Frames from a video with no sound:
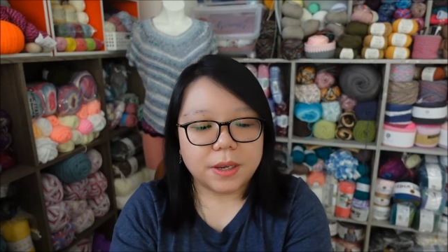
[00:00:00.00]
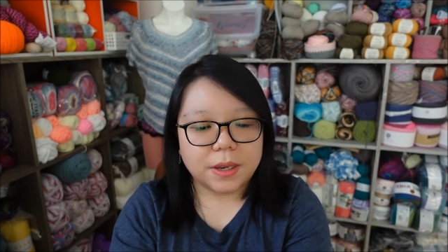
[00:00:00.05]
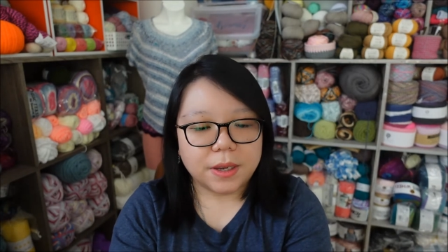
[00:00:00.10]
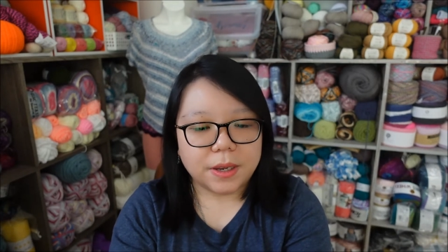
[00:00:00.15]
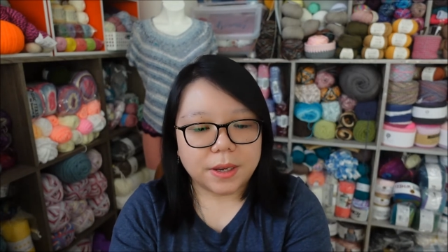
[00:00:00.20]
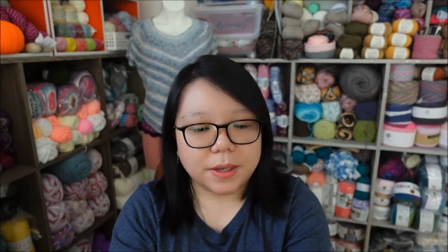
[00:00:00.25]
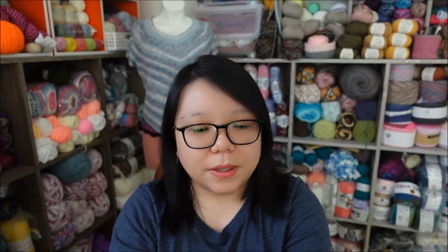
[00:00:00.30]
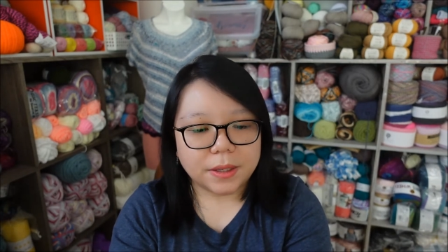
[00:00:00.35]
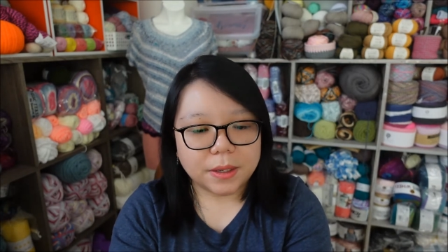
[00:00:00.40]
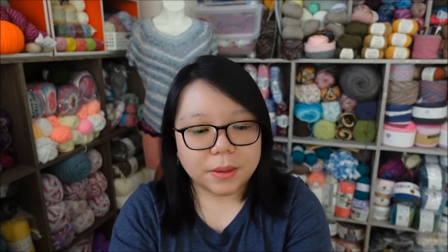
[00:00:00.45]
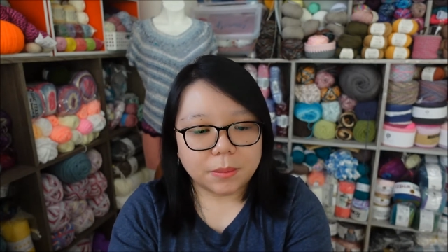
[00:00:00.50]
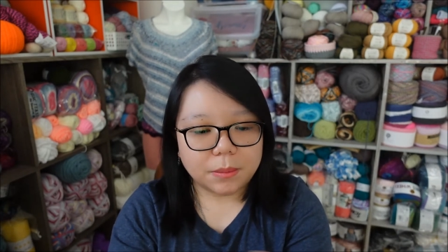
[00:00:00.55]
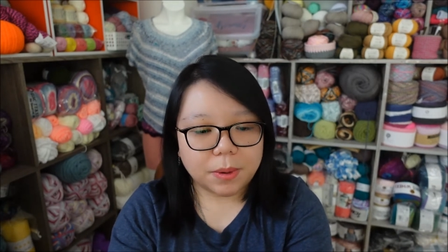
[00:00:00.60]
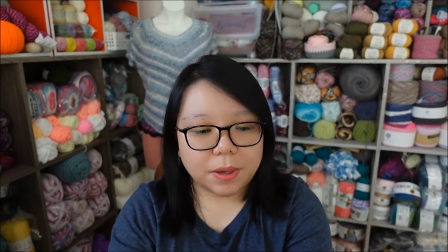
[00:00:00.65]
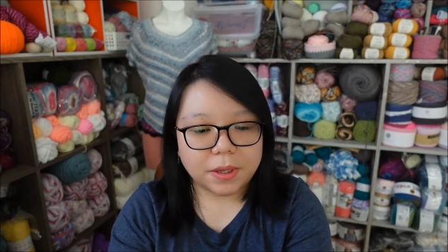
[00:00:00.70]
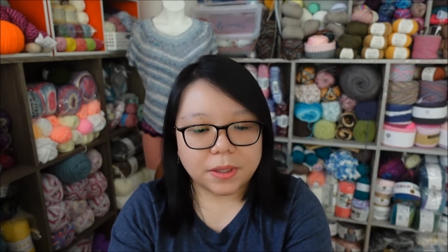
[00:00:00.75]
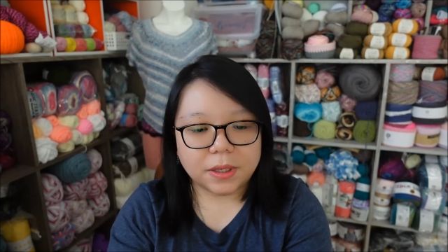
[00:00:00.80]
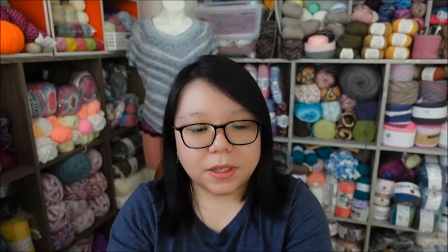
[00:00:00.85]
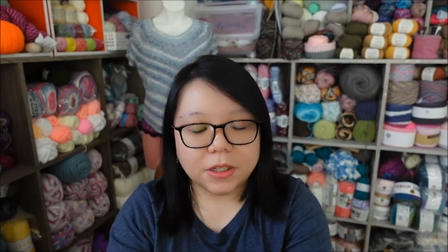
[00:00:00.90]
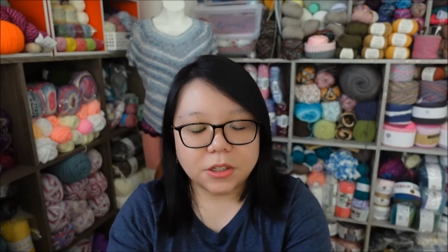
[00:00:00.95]
I think
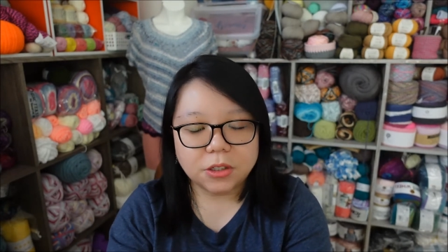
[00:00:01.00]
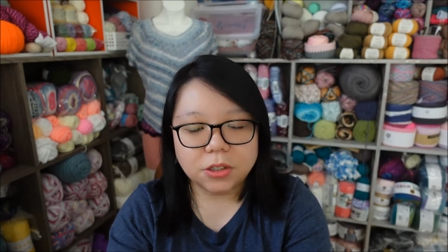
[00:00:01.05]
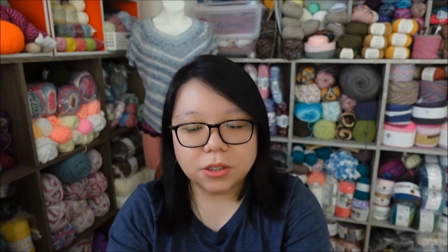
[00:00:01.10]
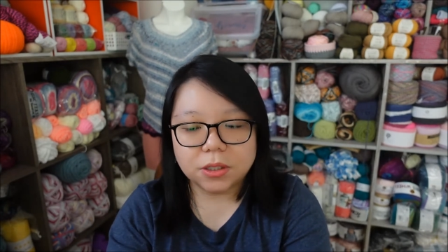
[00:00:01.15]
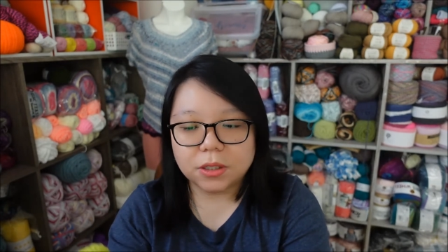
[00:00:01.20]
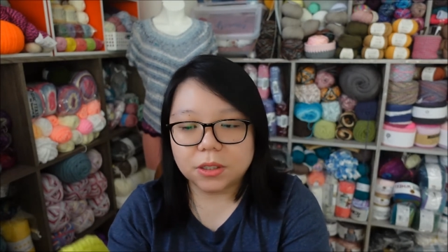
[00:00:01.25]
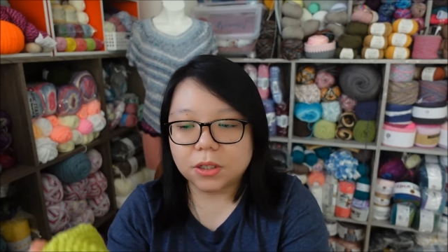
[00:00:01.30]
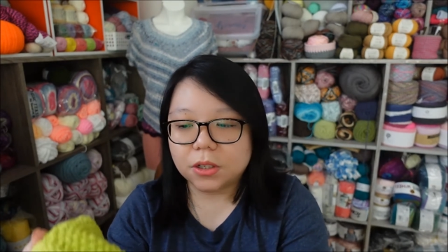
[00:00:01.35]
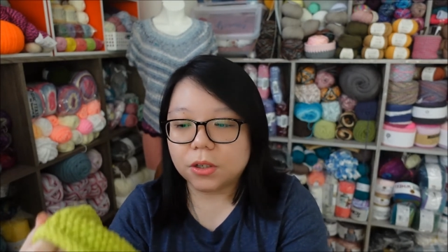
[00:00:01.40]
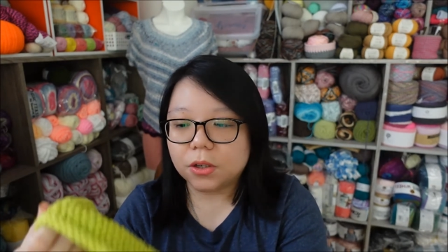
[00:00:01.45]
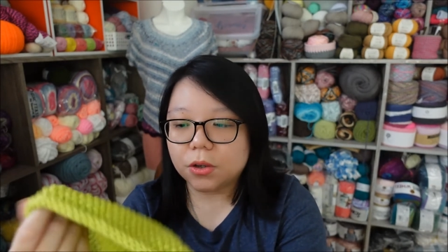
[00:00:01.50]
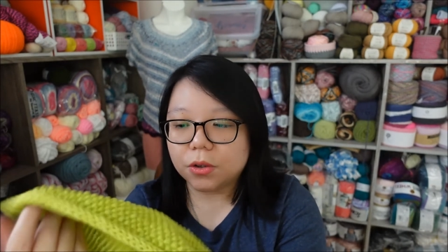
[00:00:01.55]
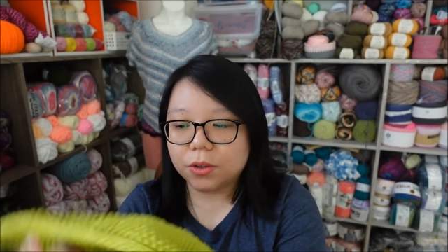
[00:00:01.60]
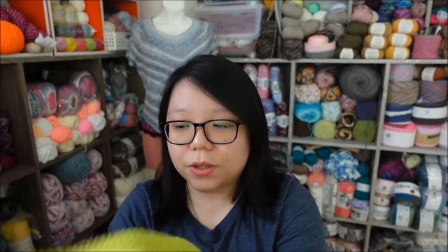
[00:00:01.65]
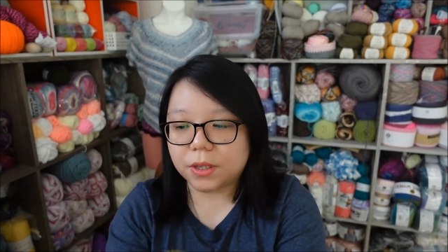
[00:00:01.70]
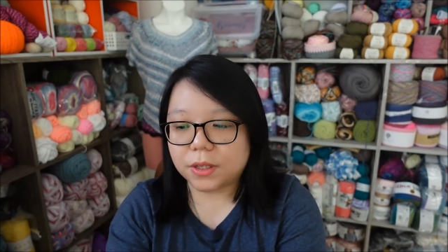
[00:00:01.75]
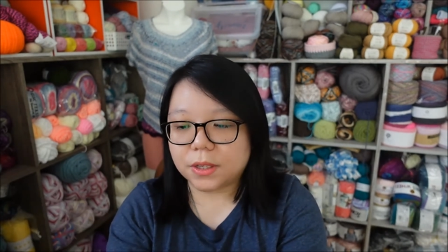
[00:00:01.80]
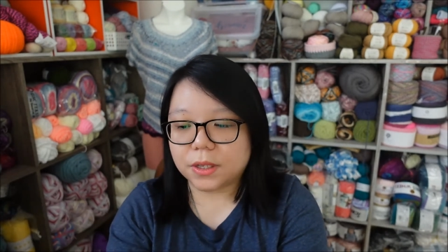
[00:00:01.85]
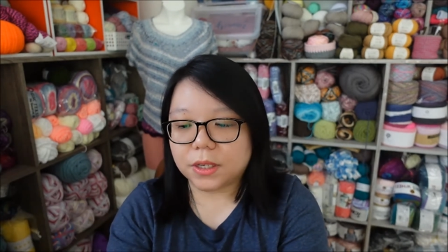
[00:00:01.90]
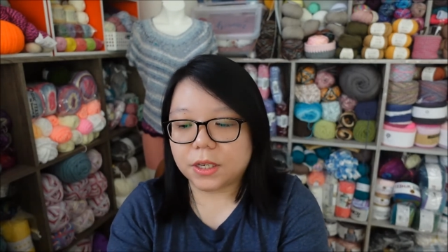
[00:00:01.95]
my dishcloth
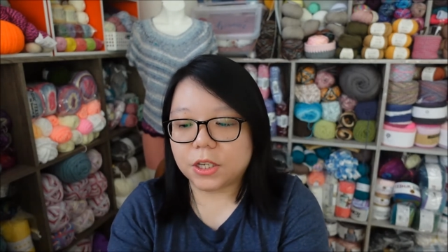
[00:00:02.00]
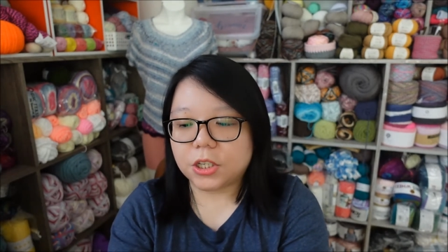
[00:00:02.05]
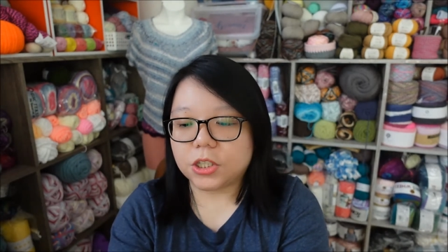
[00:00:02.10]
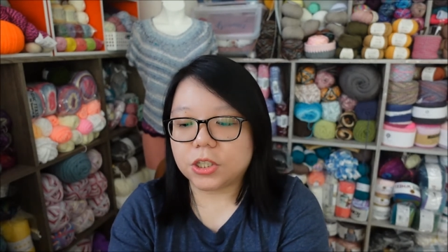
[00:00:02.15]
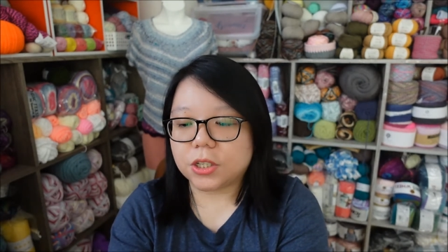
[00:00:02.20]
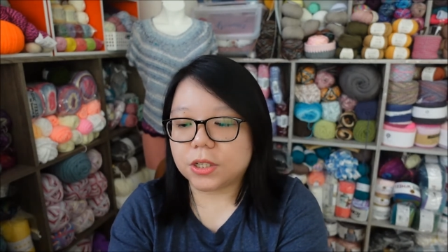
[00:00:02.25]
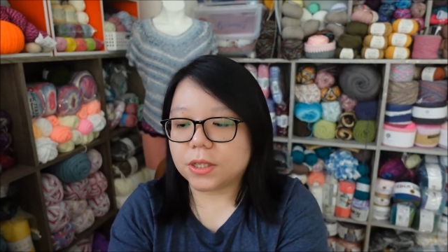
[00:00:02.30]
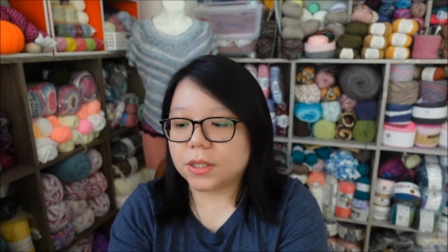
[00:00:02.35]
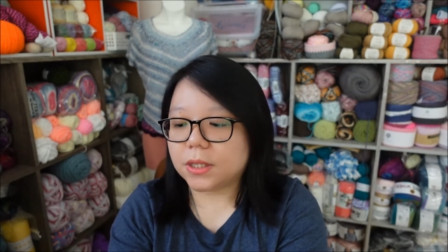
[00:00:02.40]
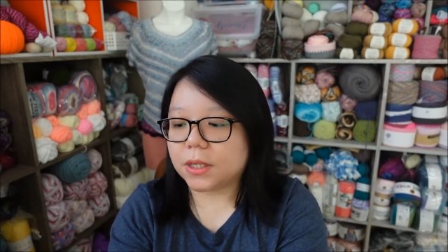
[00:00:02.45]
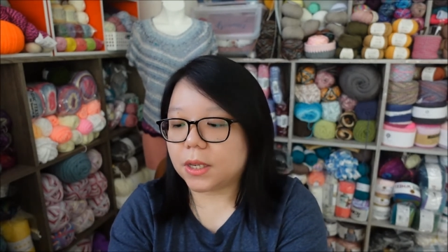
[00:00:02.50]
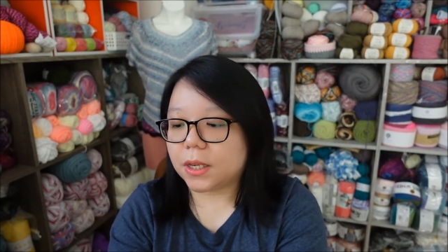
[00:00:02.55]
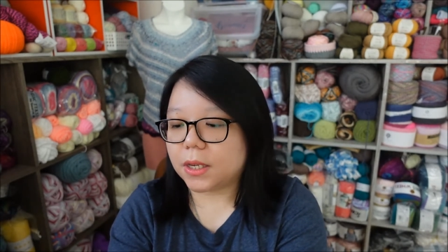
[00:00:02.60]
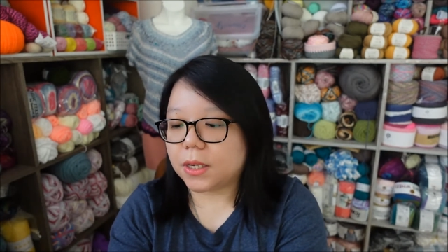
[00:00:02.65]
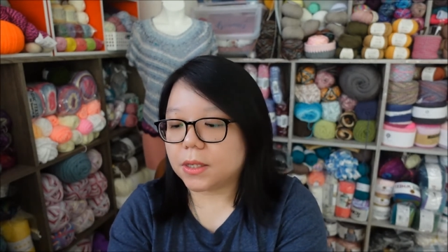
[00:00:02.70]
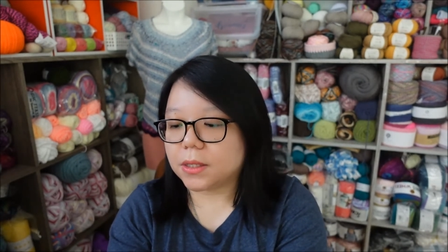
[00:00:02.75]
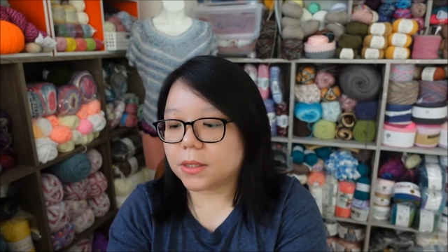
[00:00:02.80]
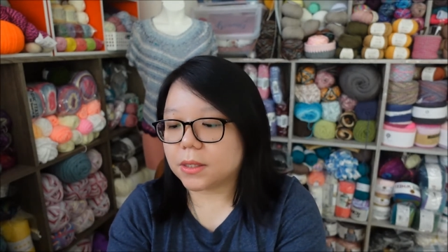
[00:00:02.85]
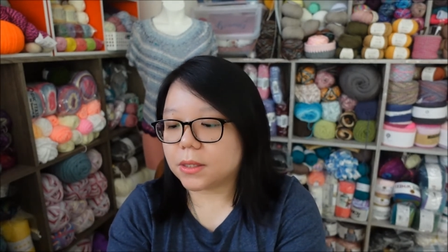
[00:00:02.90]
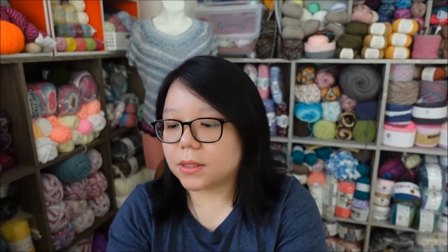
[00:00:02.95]
in the kitchen
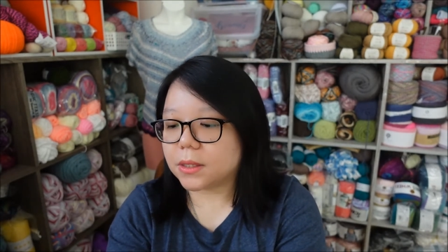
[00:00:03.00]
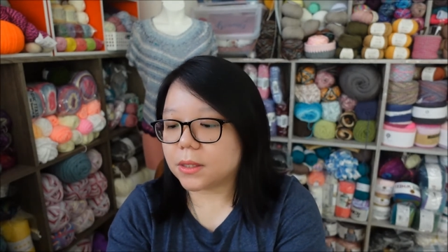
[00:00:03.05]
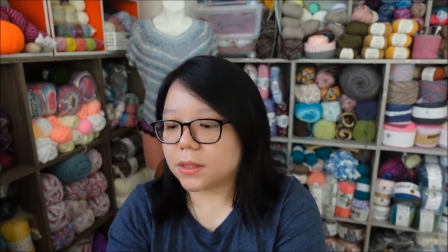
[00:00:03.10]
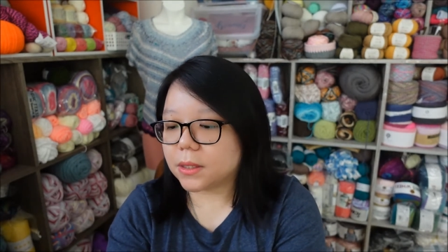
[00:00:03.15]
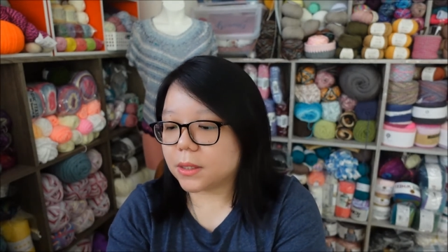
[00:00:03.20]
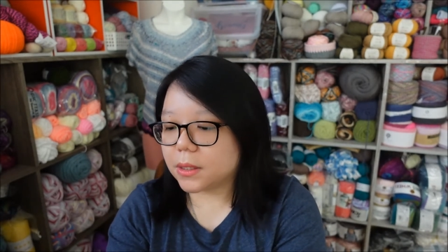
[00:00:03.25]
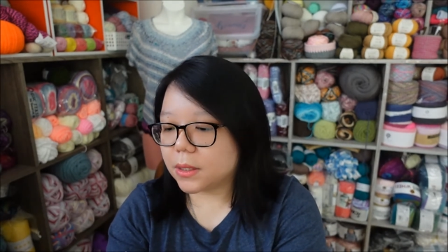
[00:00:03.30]
is,